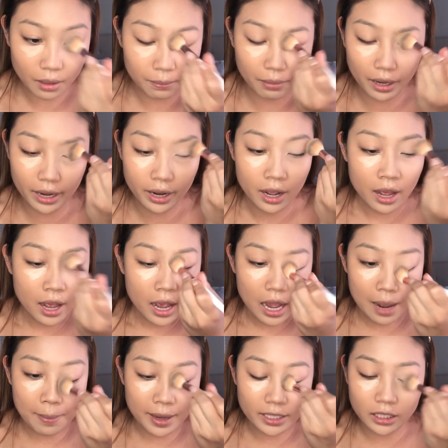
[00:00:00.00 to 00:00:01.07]
But
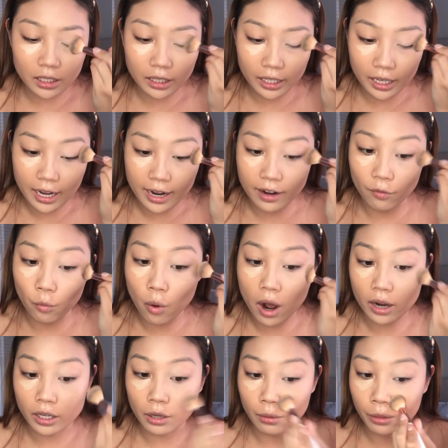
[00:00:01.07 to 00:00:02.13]
I basically kind of
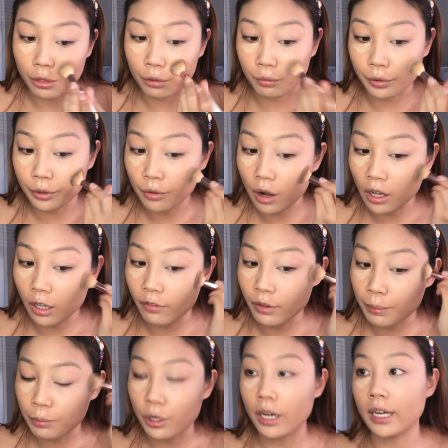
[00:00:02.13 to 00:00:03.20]
walk you through all of the
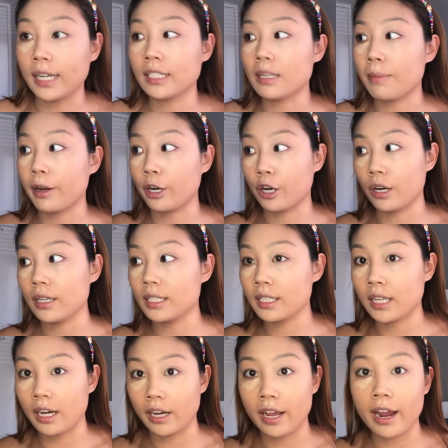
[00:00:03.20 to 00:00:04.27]
products in my current
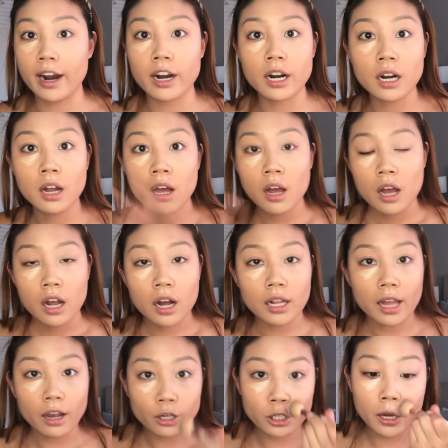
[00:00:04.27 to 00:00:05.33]
skincare
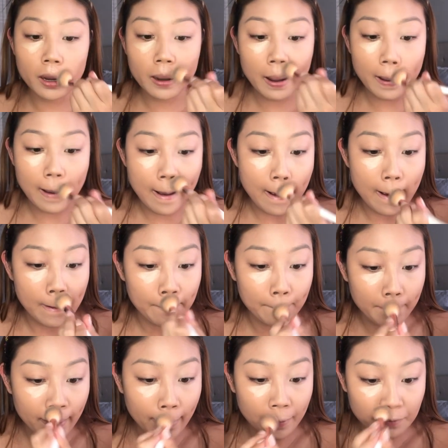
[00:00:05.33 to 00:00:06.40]
collection
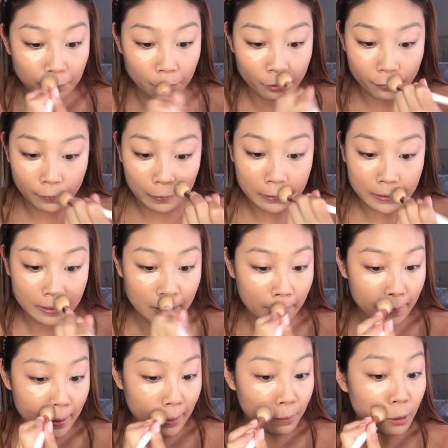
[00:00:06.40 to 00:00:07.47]
and give you reviews on
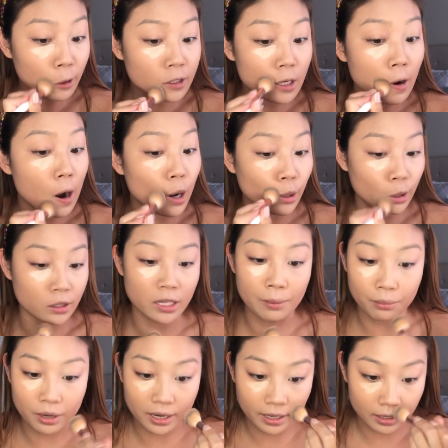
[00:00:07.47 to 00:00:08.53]
them. And I'm using all the
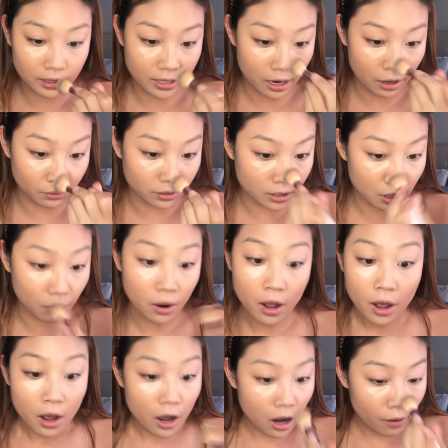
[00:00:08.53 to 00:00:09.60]
same products now. So
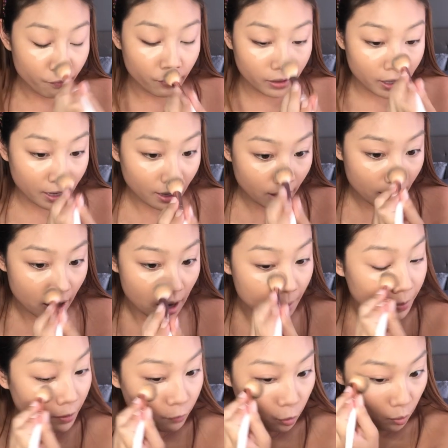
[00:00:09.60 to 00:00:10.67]
hopefully,
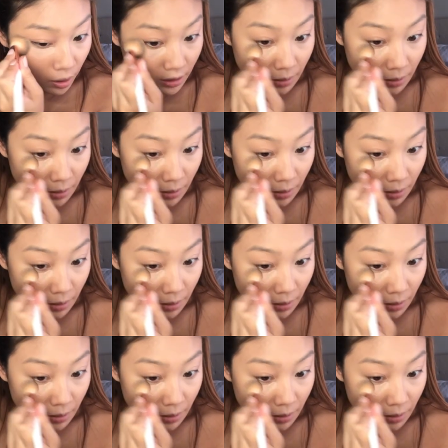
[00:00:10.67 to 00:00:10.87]
if you want